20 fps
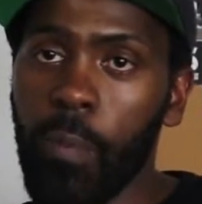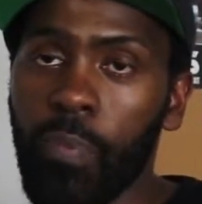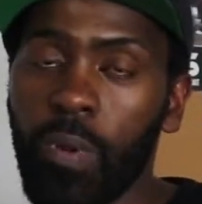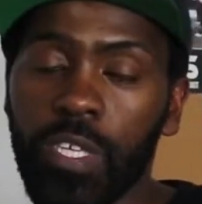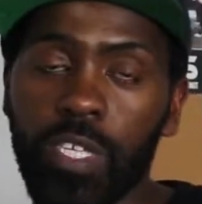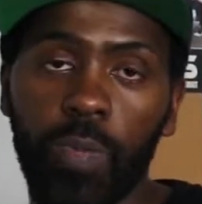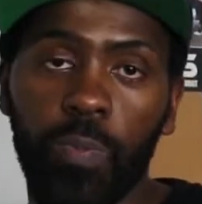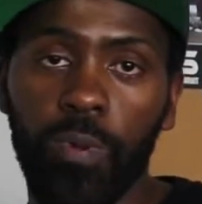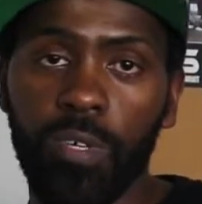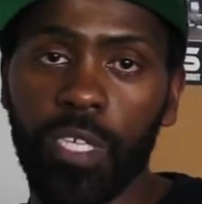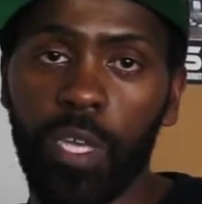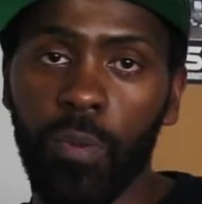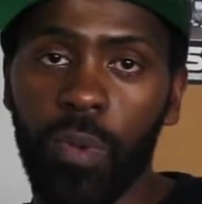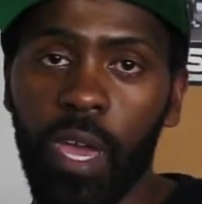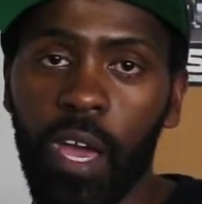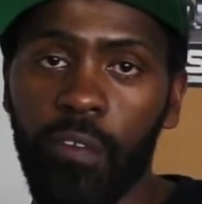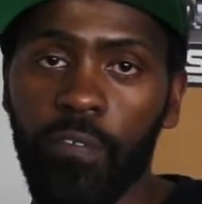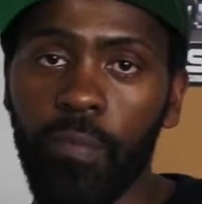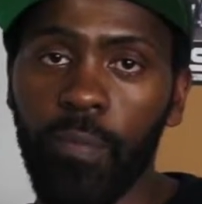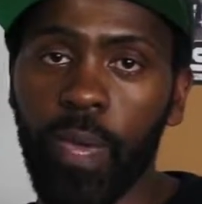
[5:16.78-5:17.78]
principles that we
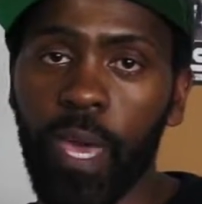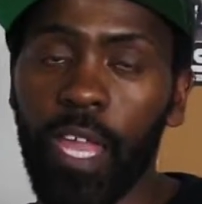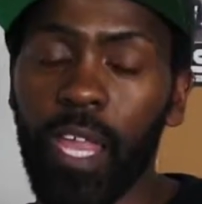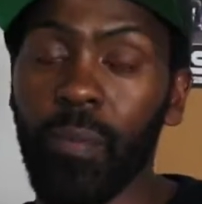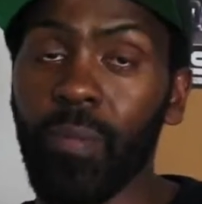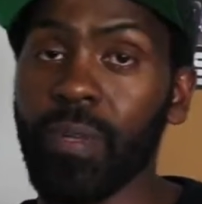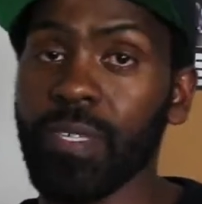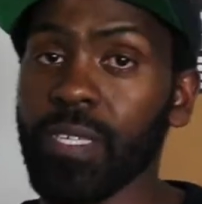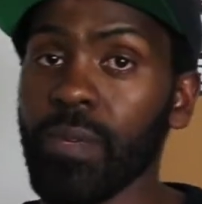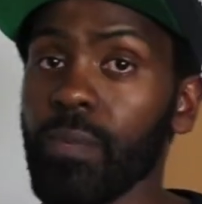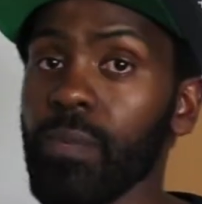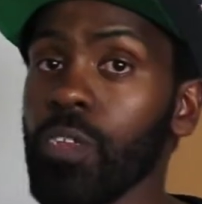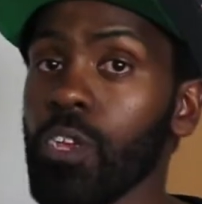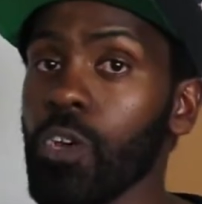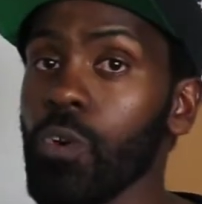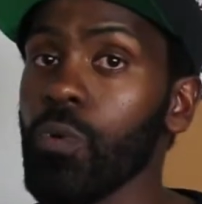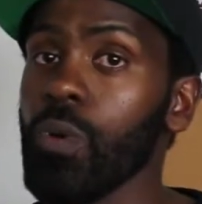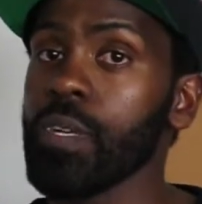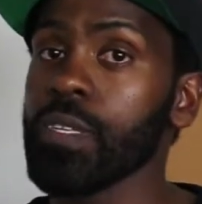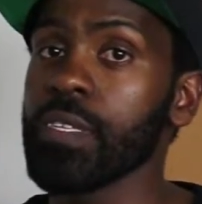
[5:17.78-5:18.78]
have from Kenya, but some
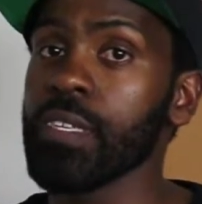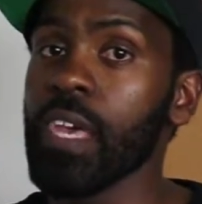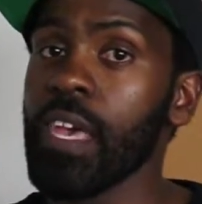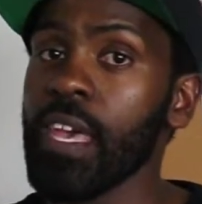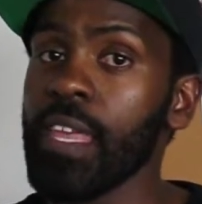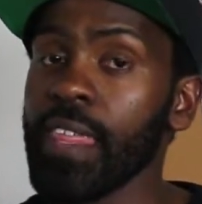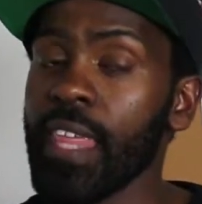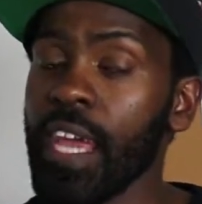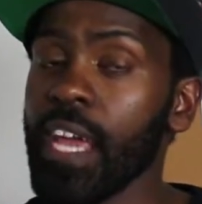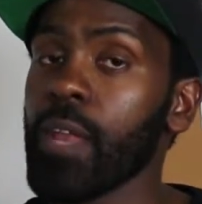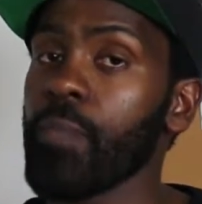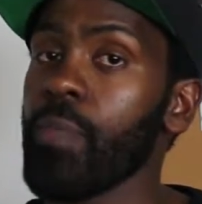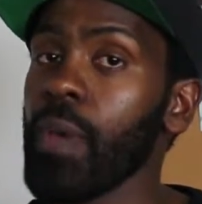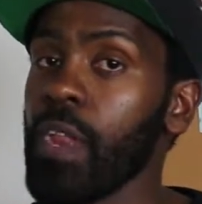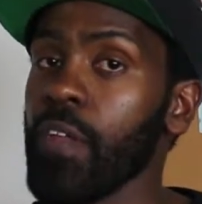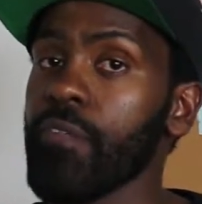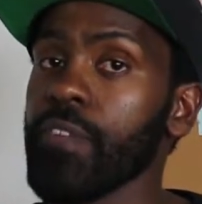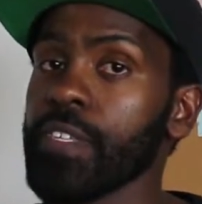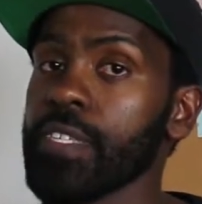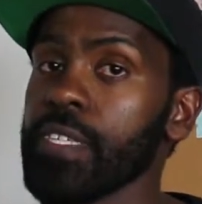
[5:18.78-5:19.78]
new ones that could
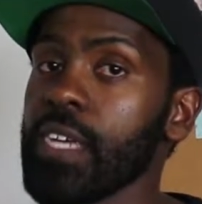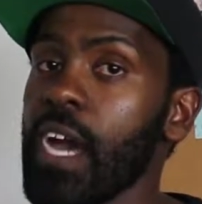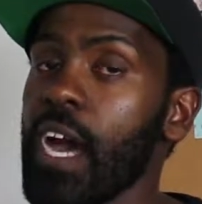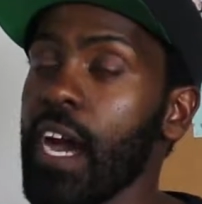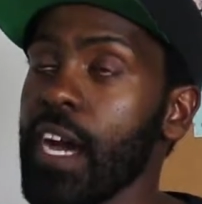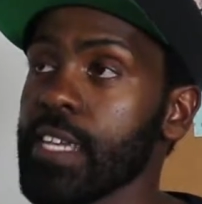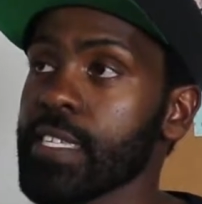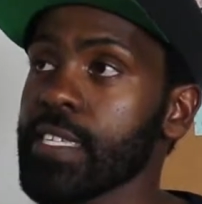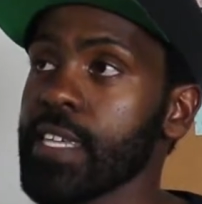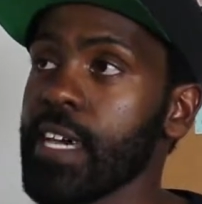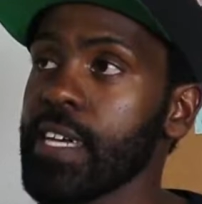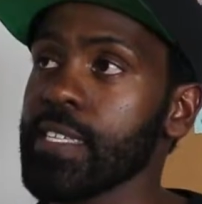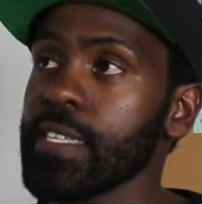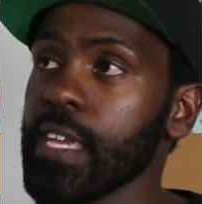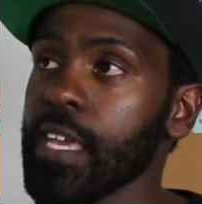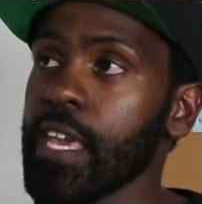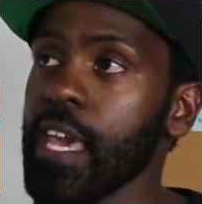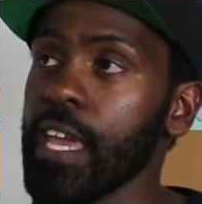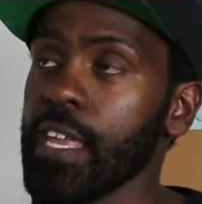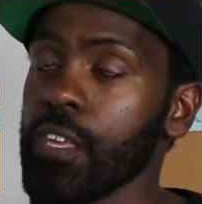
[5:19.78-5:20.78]
benefit us as
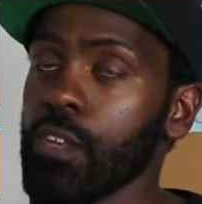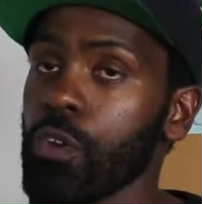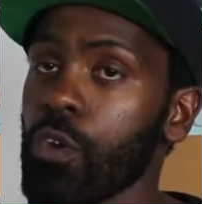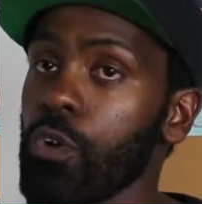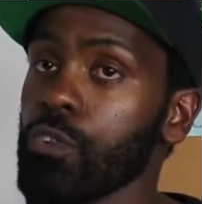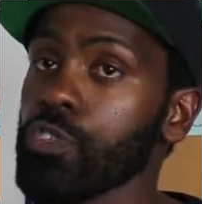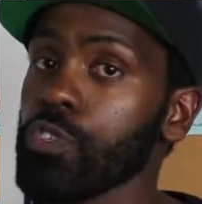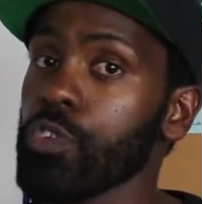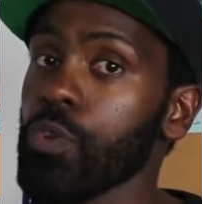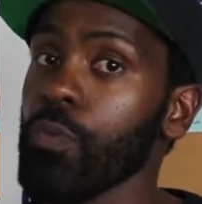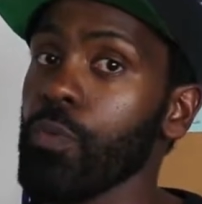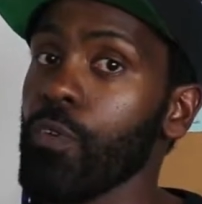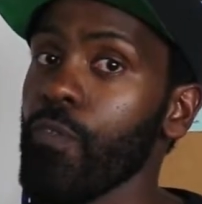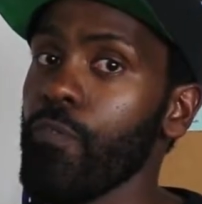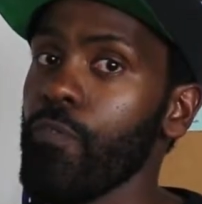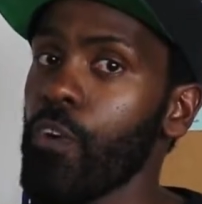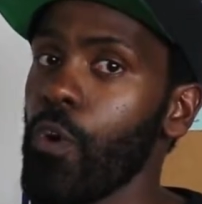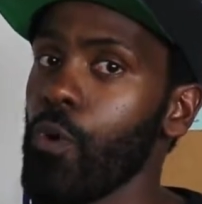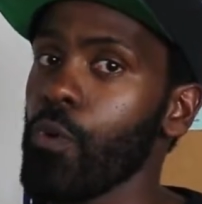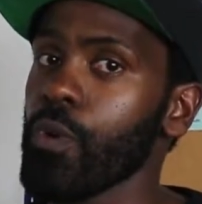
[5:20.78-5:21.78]
a Kenyan culture to move
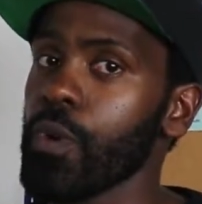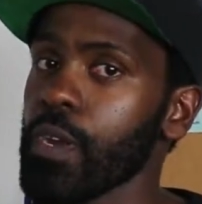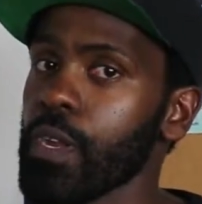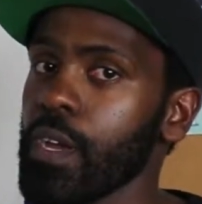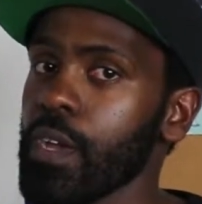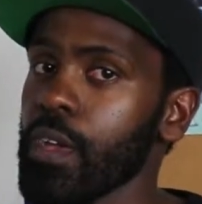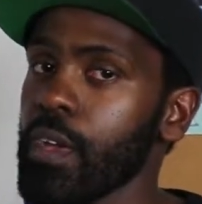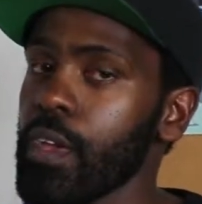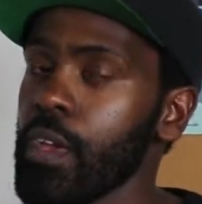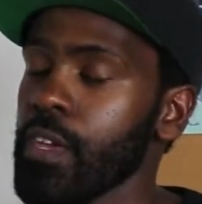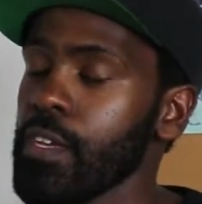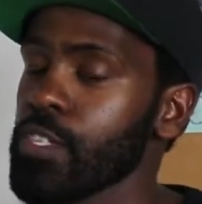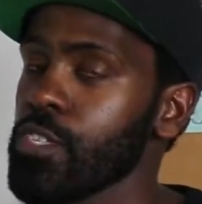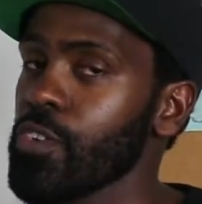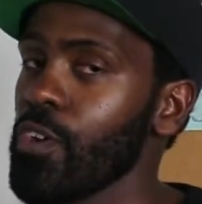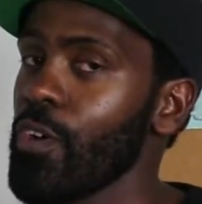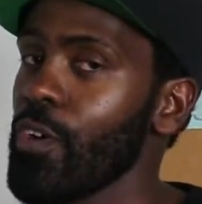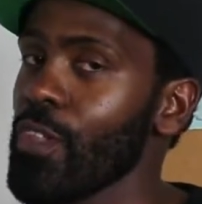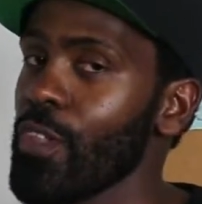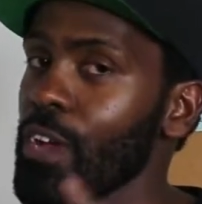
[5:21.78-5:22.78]
forward.
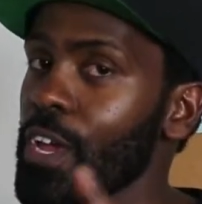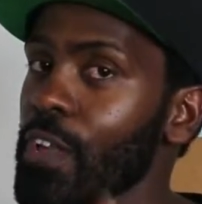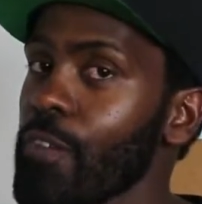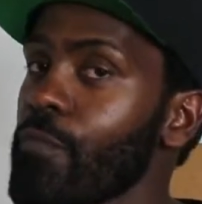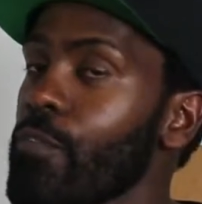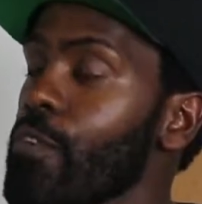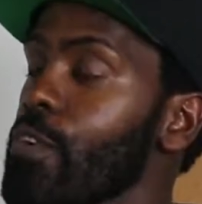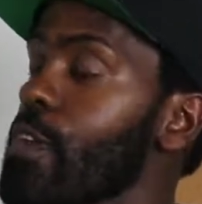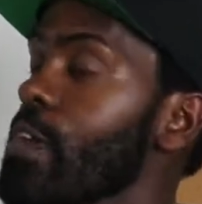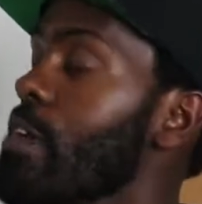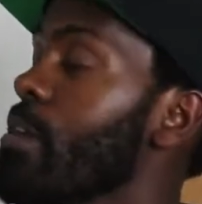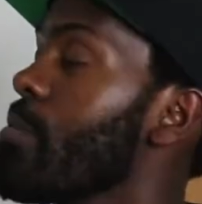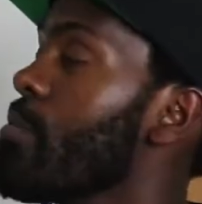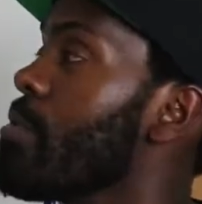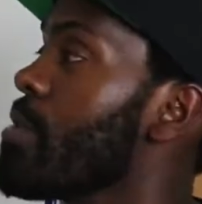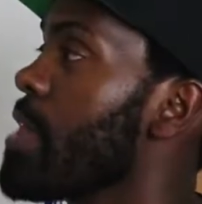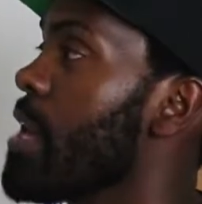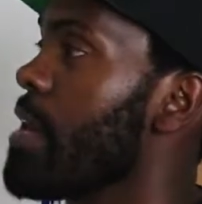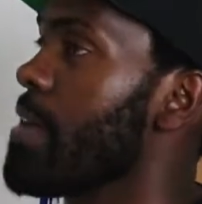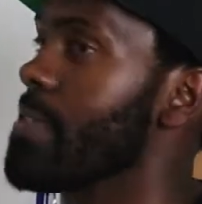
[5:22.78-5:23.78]
So looking forward to hearing
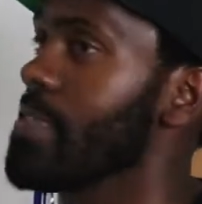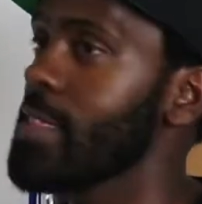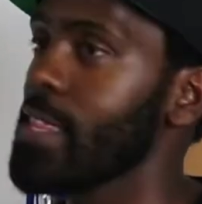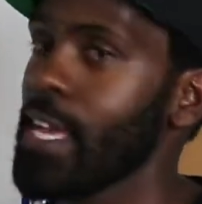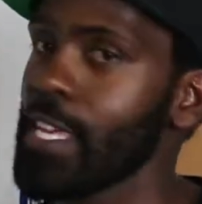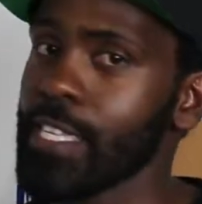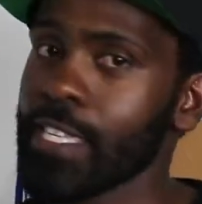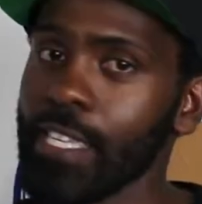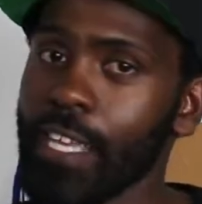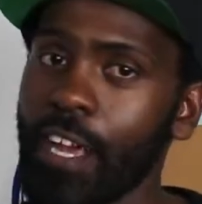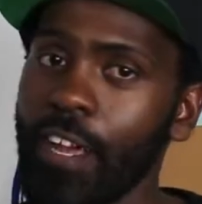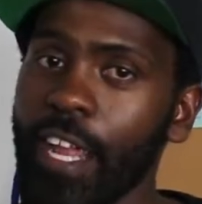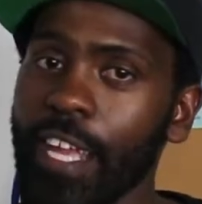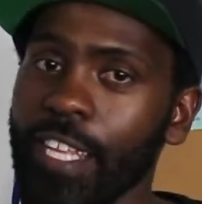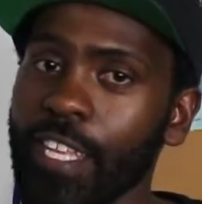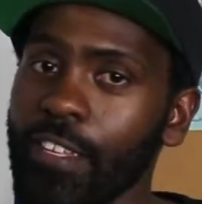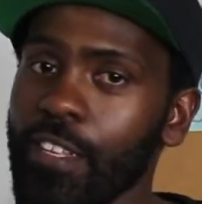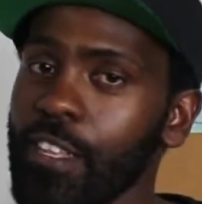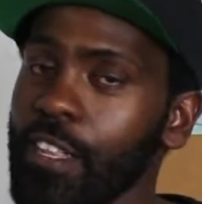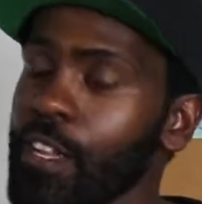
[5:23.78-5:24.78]
more of that. That's
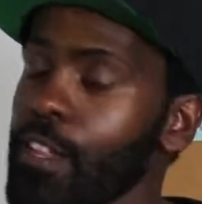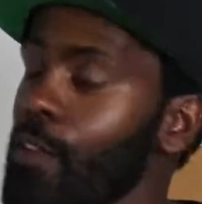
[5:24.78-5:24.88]
connected to the